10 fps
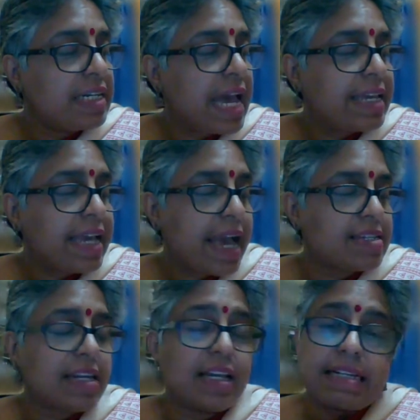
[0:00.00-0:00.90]
like
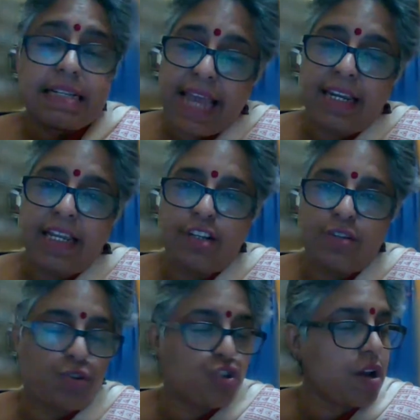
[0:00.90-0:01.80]
cattle again
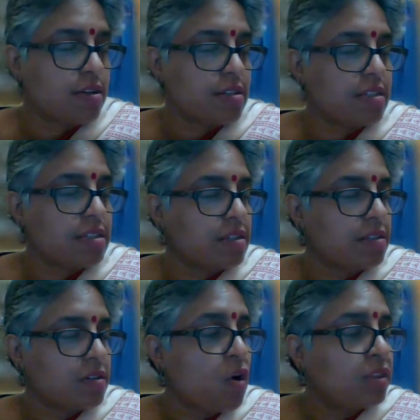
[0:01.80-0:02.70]
into trucks.
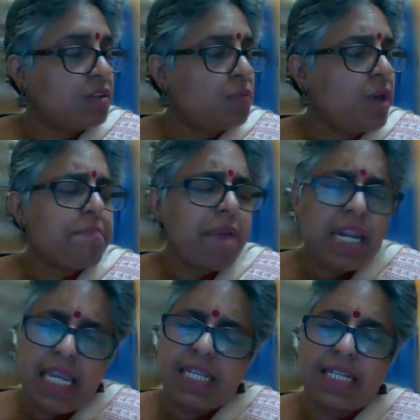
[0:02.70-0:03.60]
On the way,
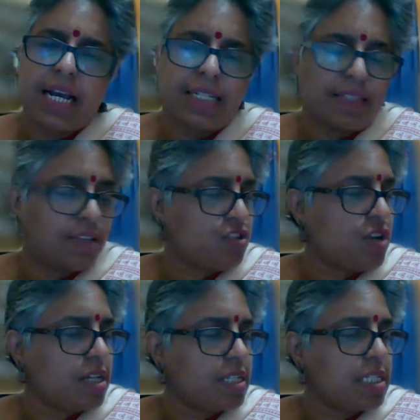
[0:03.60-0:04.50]
many died in the
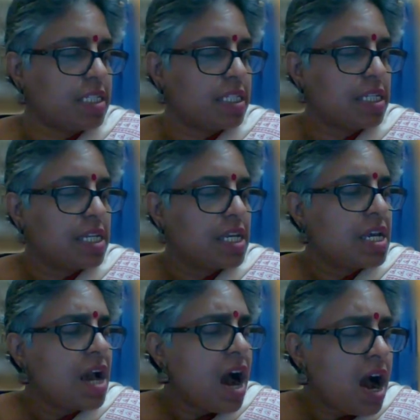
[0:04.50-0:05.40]
trucks.
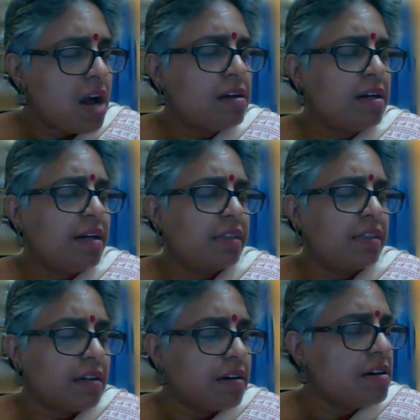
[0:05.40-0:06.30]
Hunger,
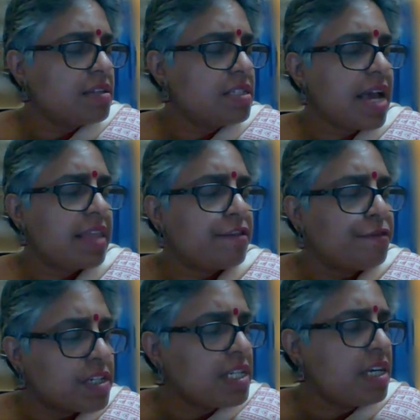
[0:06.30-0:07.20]
thirst, and the
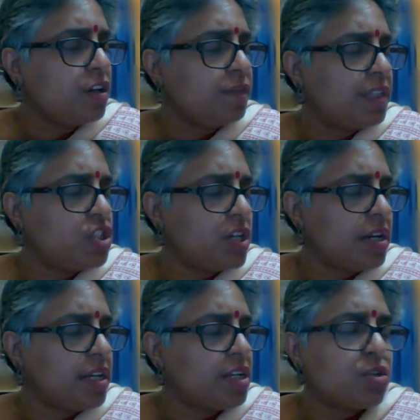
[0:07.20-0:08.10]
fatigue of the
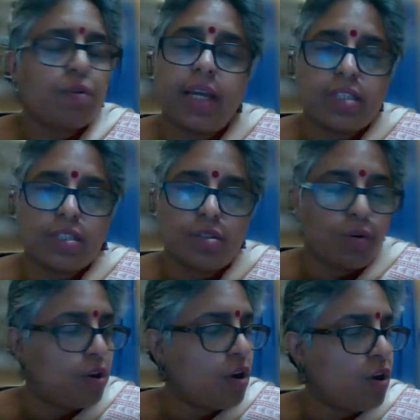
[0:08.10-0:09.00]
journey took its
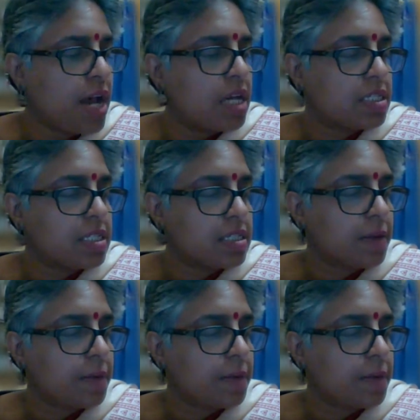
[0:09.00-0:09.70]
toll on us.